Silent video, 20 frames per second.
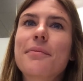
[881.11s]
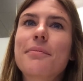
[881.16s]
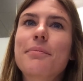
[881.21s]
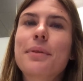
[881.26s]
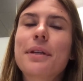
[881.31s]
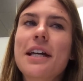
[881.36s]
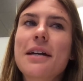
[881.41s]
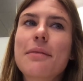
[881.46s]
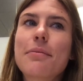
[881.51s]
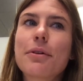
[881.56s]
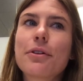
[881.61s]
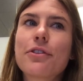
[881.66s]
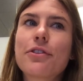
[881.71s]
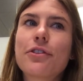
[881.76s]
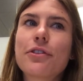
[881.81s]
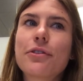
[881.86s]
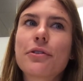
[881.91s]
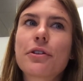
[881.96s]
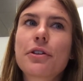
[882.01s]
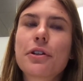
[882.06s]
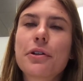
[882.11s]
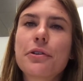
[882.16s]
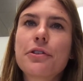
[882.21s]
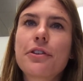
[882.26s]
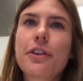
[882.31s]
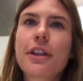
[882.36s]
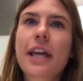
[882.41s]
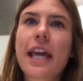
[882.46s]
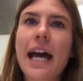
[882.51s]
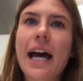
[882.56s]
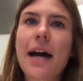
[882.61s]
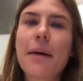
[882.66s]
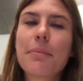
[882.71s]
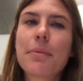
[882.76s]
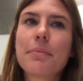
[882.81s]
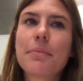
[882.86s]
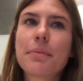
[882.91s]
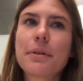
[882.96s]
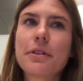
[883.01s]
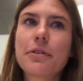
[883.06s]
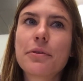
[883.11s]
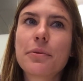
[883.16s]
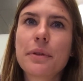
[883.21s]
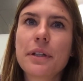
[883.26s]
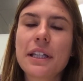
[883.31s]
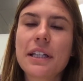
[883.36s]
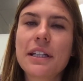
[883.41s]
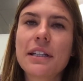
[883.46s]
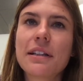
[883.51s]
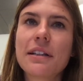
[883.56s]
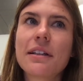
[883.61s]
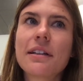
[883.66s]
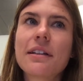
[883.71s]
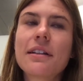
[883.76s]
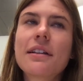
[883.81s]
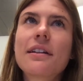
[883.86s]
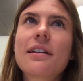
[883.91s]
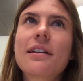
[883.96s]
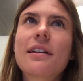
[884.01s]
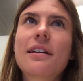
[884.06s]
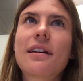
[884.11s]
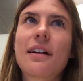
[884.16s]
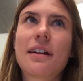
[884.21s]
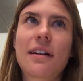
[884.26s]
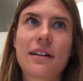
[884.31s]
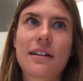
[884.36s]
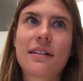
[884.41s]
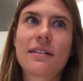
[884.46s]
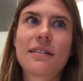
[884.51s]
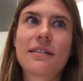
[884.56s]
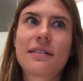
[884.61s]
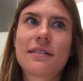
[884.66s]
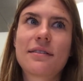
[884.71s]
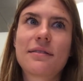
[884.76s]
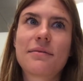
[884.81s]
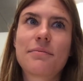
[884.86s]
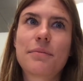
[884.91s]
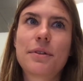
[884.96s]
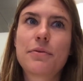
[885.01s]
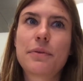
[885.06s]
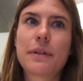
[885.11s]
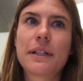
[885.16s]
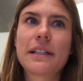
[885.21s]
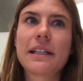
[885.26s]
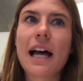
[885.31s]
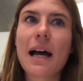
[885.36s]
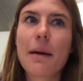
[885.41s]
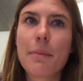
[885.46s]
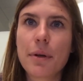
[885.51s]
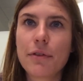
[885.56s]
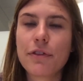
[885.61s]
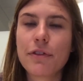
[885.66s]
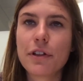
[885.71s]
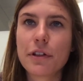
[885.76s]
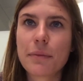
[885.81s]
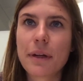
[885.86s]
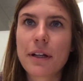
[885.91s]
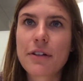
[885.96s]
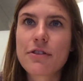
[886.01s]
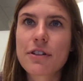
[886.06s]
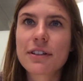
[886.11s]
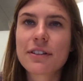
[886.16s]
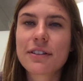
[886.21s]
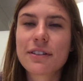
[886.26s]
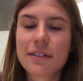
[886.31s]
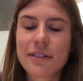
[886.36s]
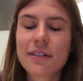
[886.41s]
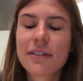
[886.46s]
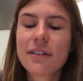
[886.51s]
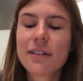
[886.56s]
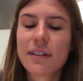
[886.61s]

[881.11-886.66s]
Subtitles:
be able to close the gap between lab and field metrics.